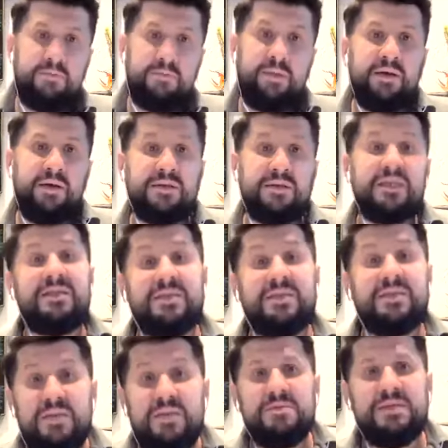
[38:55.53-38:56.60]
because it
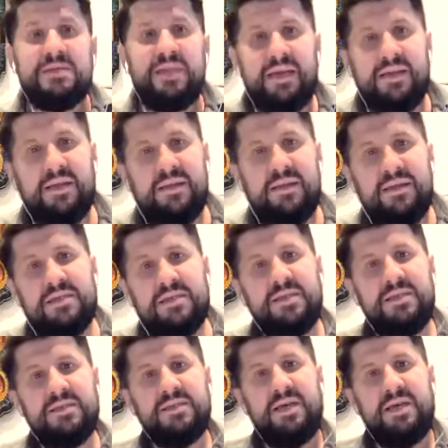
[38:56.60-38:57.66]
seems like that this
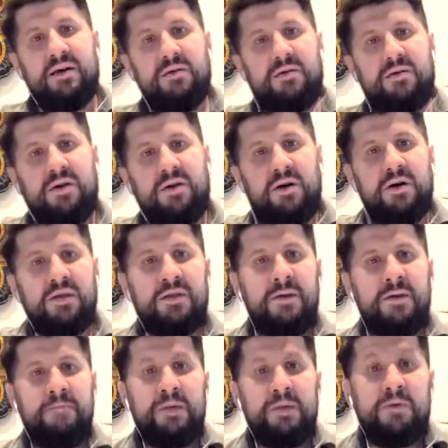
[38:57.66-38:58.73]
is how God
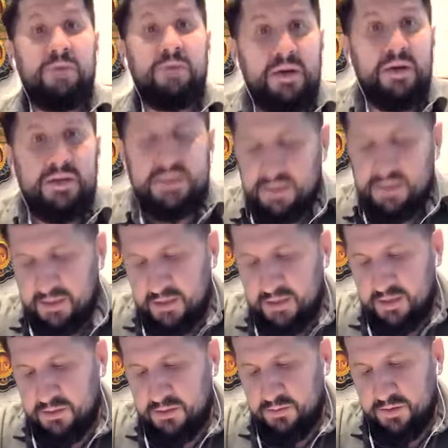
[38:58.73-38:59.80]
works in
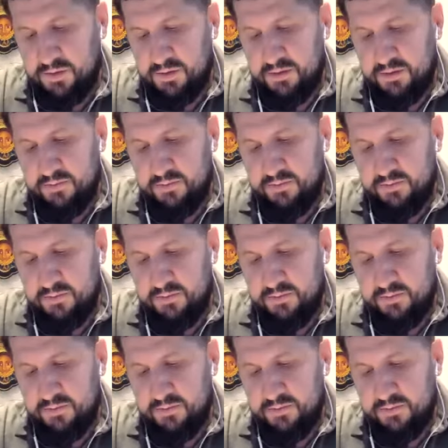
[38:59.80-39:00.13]
this world.